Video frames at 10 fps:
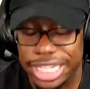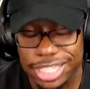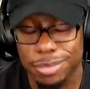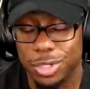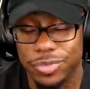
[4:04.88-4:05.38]

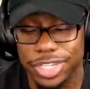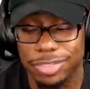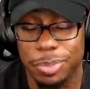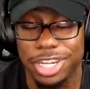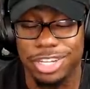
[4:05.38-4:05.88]
Disney
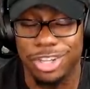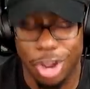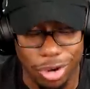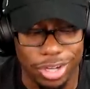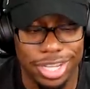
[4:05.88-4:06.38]
movies be
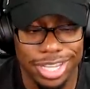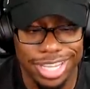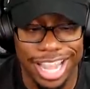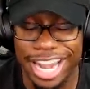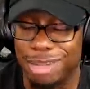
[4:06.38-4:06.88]
dark.
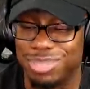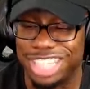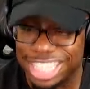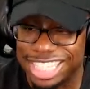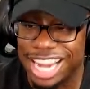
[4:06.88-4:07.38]
And I'm
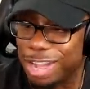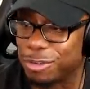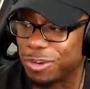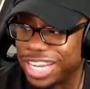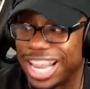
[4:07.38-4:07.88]
just
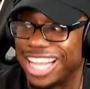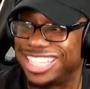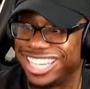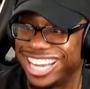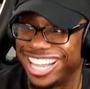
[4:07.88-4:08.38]
now
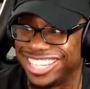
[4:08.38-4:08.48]
realizing